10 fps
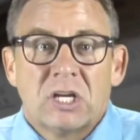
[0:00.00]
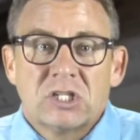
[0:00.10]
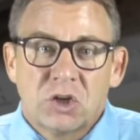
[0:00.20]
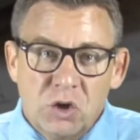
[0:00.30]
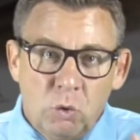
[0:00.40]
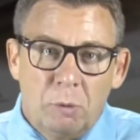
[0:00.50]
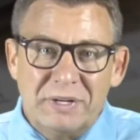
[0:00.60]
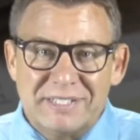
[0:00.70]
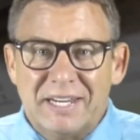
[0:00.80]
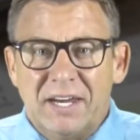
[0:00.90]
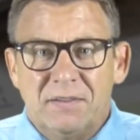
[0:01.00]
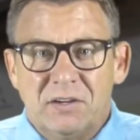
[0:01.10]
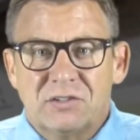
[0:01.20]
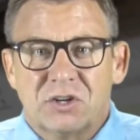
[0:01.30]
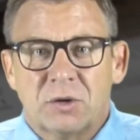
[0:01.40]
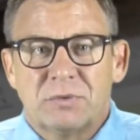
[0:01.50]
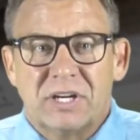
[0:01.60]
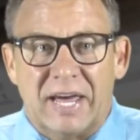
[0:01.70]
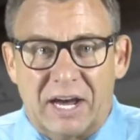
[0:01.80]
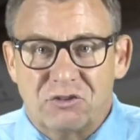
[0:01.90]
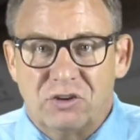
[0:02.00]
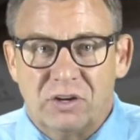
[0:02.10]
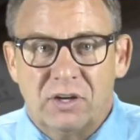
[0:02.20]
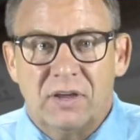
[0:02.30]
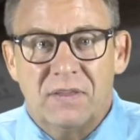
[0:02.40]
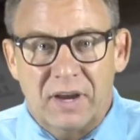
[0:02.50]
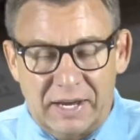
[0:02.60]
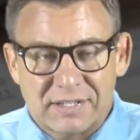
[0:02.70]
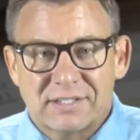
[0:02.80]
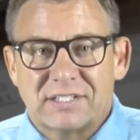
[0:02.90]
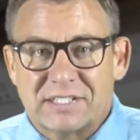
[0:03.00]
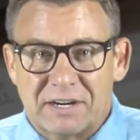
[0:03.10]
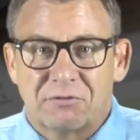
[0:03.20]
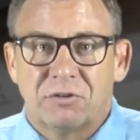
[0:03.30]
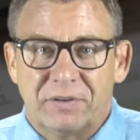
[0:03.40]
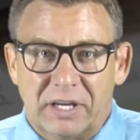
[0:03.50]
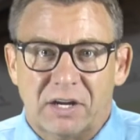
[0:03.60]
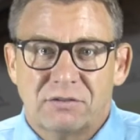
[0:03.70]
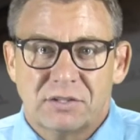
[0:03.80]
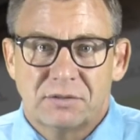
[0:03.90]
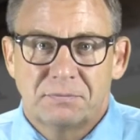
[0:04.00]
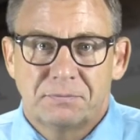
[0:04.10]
So you will be seeing these terms in action in the next several videos.